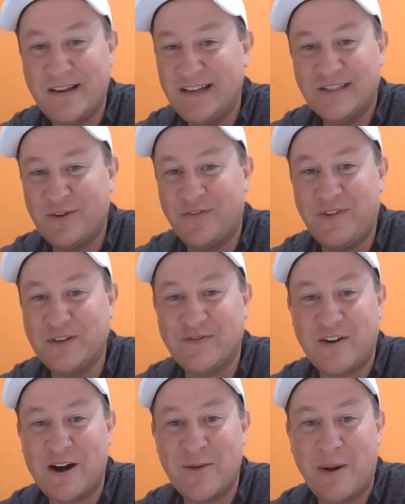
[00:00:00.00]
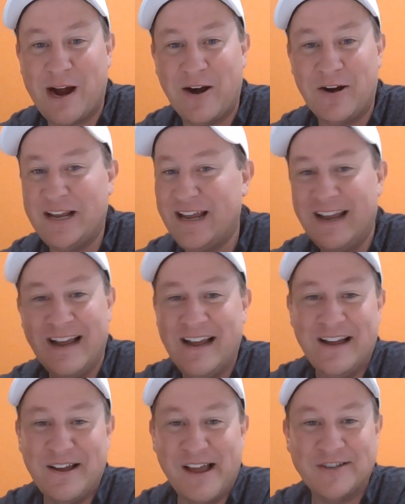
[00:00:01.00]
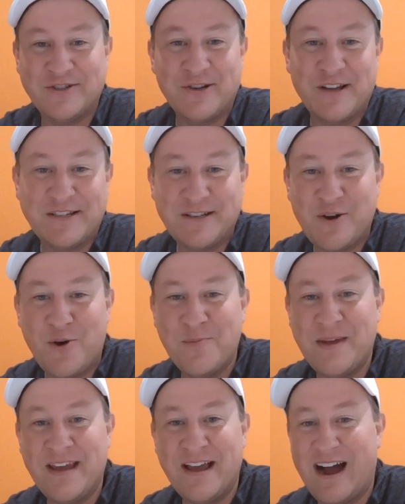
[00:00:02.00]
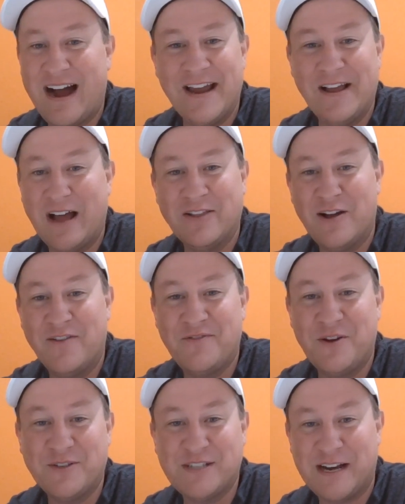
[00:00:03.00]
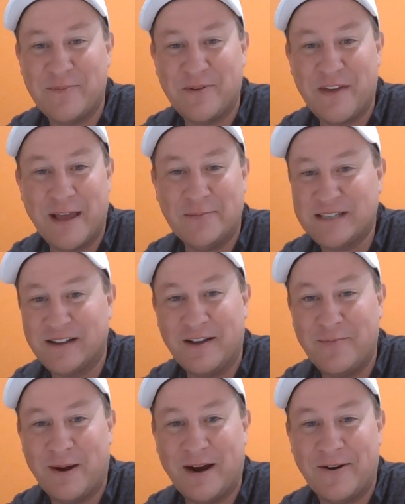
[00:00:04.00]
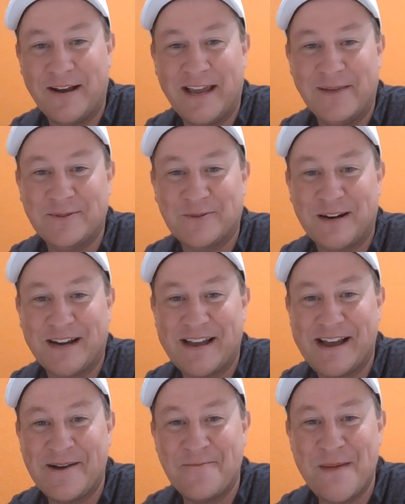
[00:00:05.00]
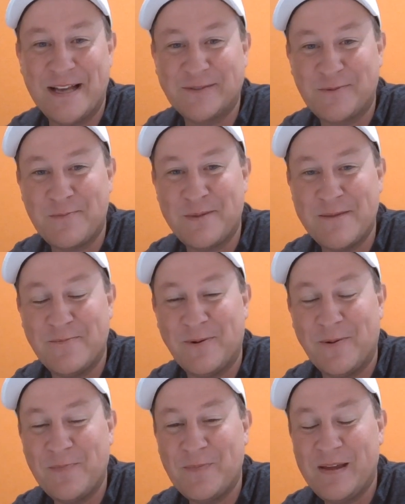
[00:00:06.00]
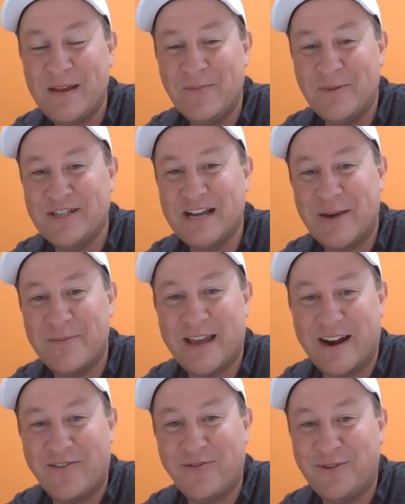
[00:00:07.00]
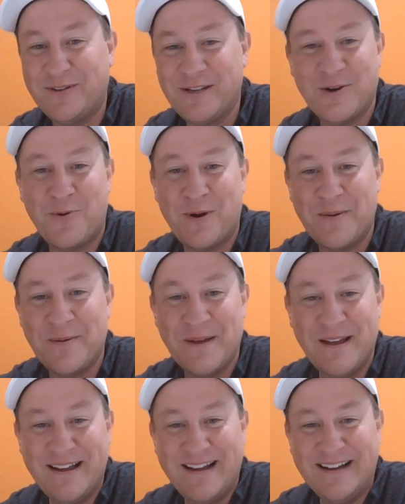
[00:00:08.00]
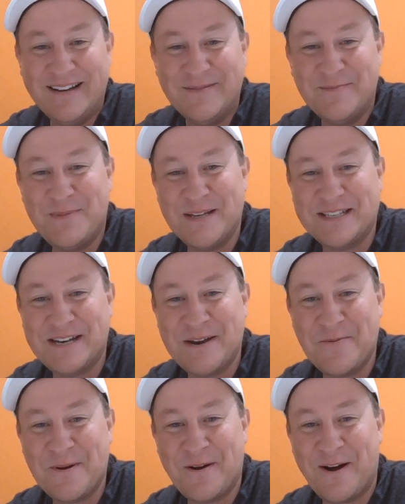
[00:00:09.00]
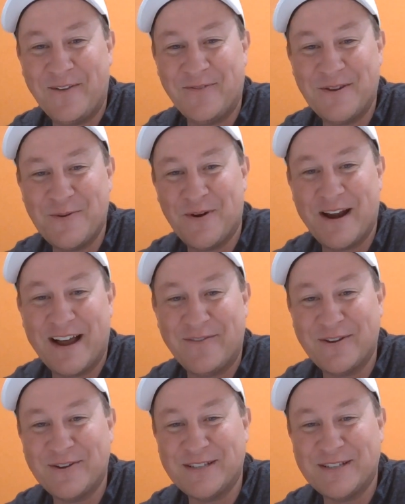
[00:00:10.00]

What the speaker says: So it feels very piratey. As you get to know me, I love those type of games. I love pirate games where I can kind of mess with people. But you got to be careful. You don't want to piss anyone off, and you want to have a good